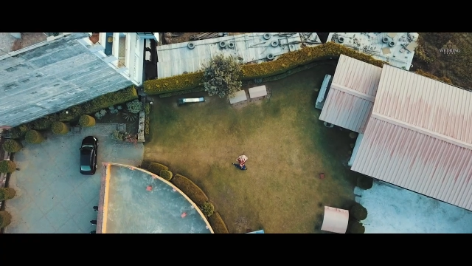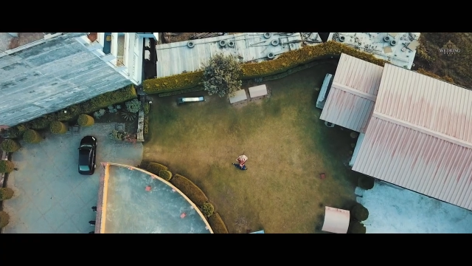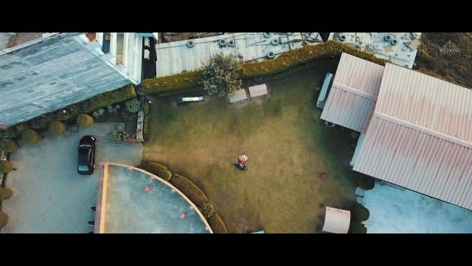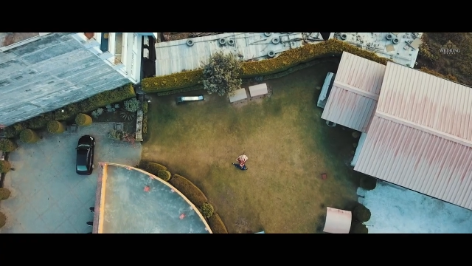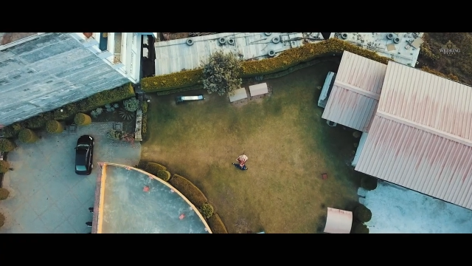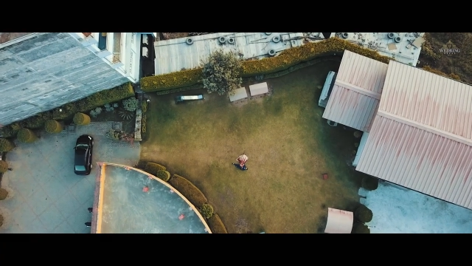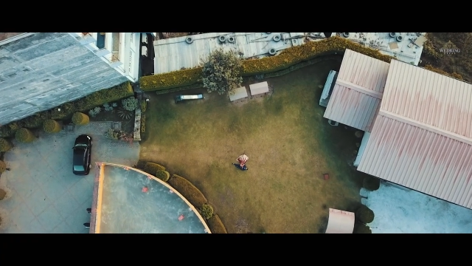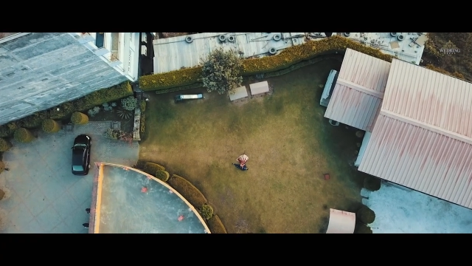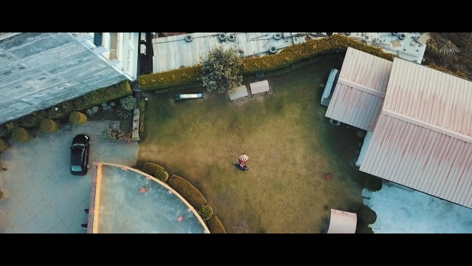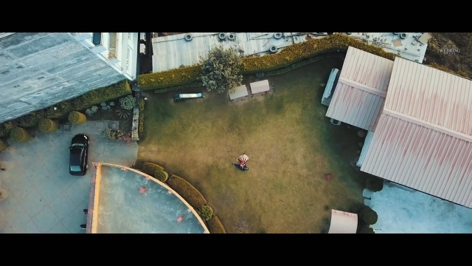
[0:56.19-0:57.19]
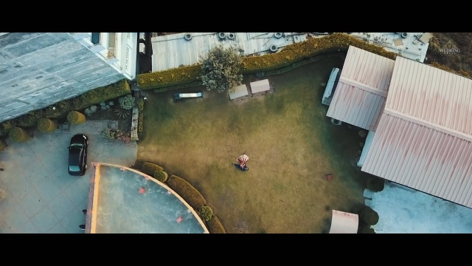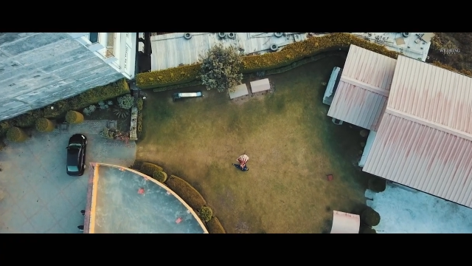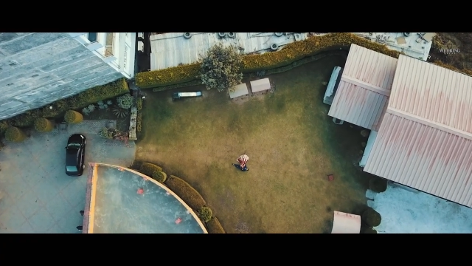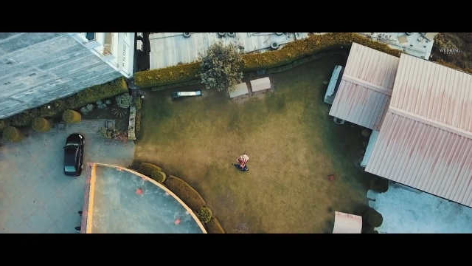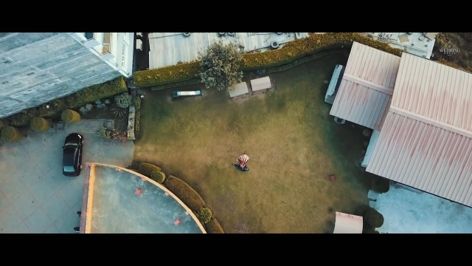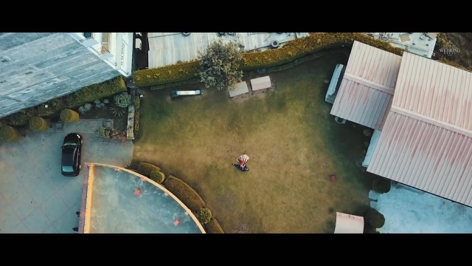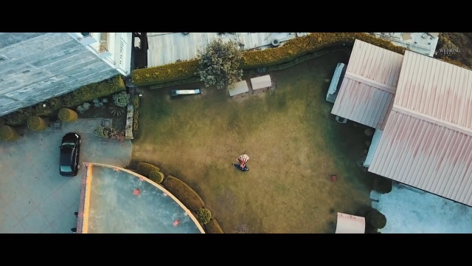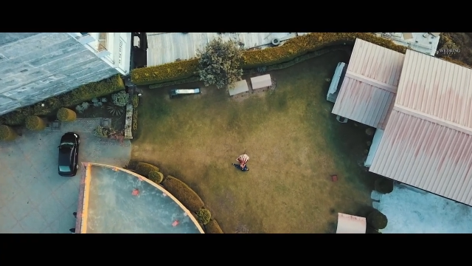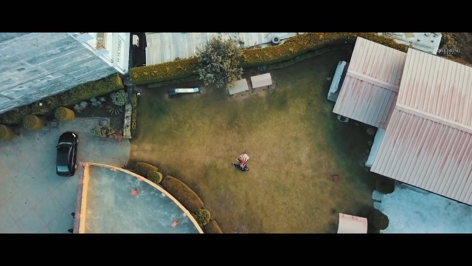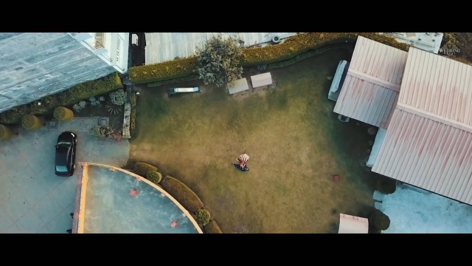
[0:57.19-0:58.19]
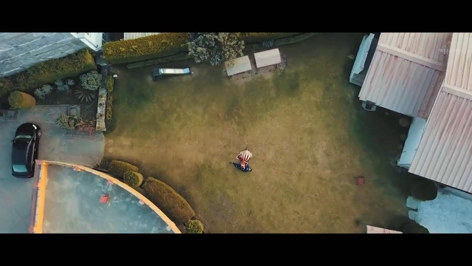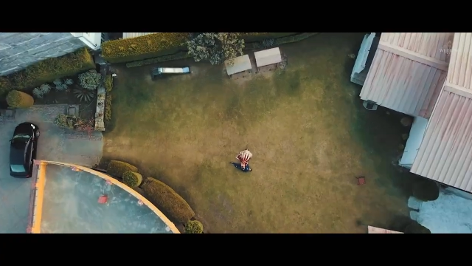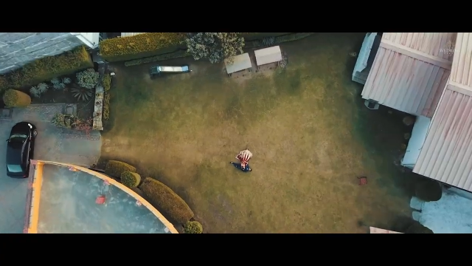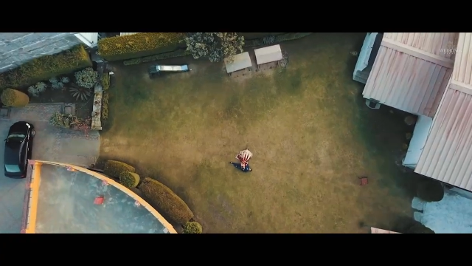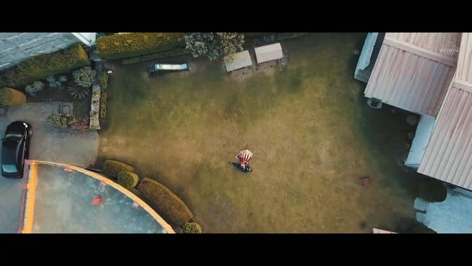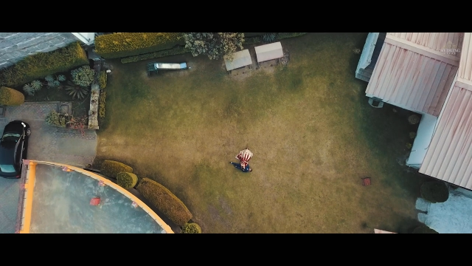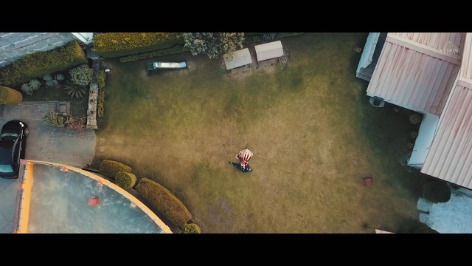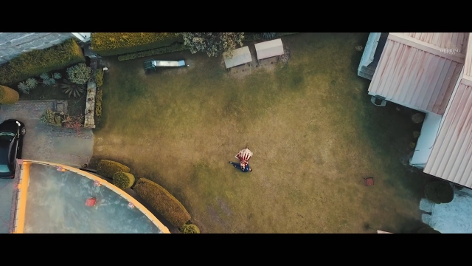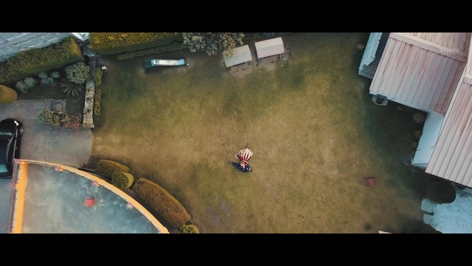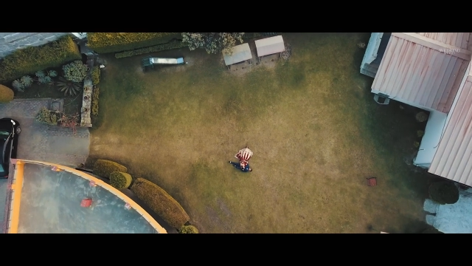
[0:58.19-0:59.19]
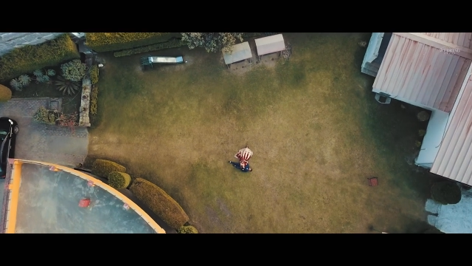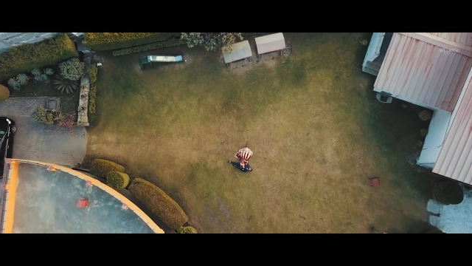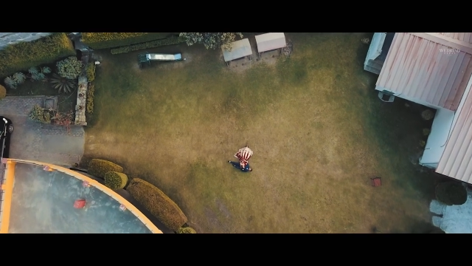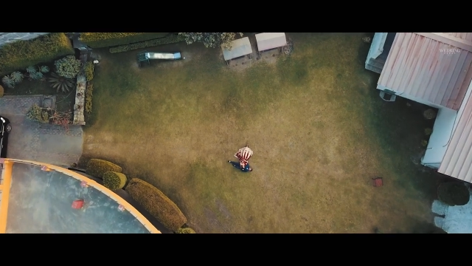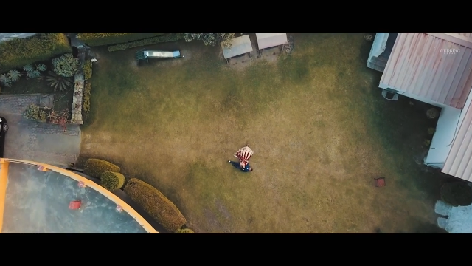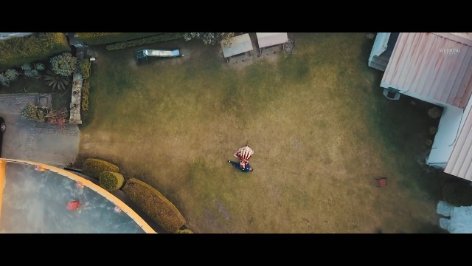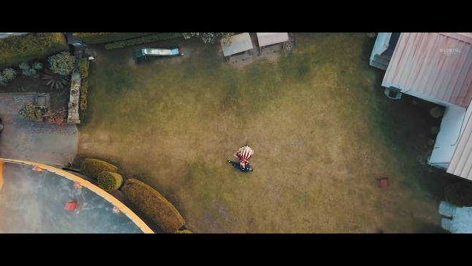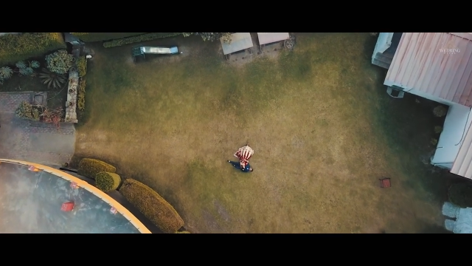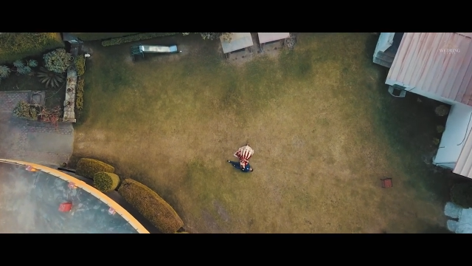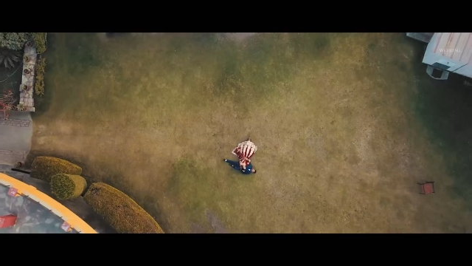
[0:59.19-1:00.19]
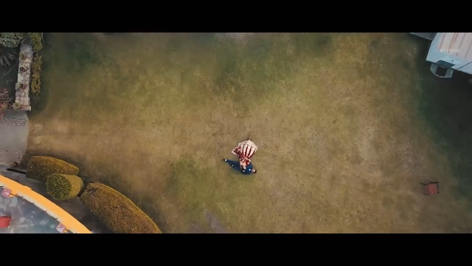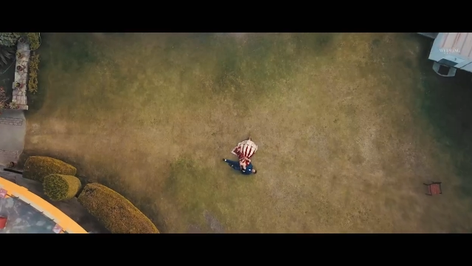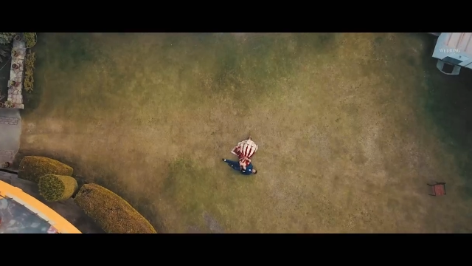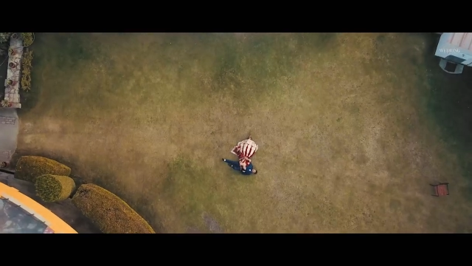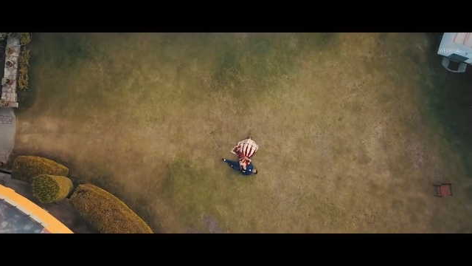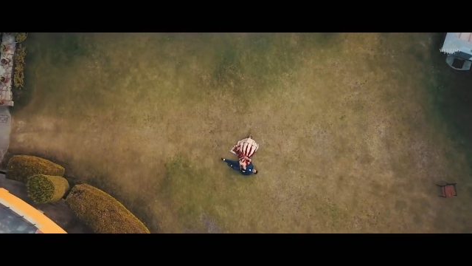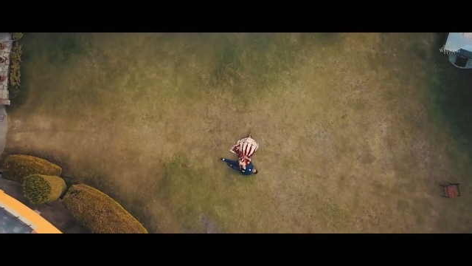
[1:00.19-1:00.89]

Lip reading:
No face is visible, so there are no lips to read.